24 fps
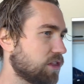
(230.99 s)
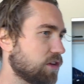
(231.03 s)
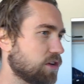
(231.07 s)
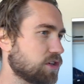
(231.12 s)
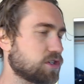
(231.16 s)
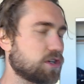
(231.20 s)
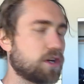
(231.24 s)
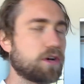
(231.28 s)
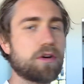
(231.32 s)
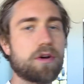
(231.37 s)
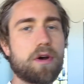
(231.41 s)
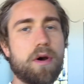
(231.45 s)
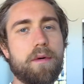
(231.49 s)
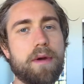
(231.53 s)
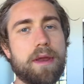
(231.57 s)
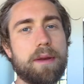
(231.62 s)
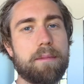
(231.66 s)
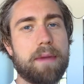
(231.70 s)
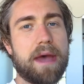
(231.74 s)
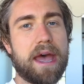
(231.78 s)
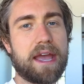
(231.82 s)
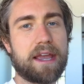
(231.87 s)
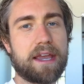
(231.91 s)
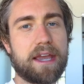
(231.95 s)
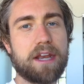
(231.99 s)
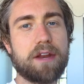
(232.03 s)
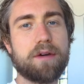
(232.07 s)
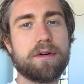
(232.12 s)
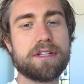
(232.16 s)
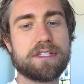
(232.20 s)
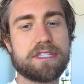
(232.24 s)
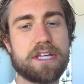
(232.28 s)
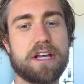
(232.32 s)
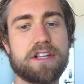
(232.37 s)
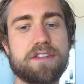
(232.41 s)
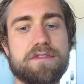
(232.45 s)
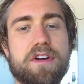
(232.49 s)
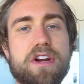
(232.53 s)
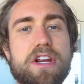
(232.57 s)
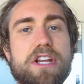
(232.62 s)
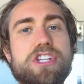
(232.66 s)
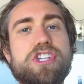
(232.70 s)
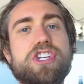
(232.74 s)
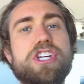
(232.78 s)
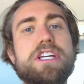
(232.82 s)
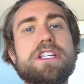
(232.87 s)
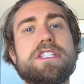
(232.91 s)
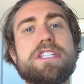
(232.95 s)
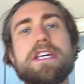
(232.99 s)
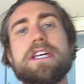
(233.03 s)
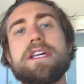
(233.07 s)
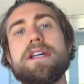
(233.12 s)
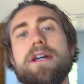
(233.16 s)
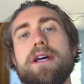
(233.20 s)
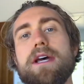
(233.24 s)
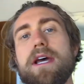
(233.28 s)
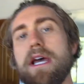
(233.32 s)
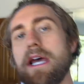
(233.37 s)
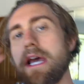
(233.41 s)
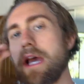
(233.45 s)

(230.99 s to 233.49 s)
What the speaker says: there's no going back. I know it sounds very cheesy.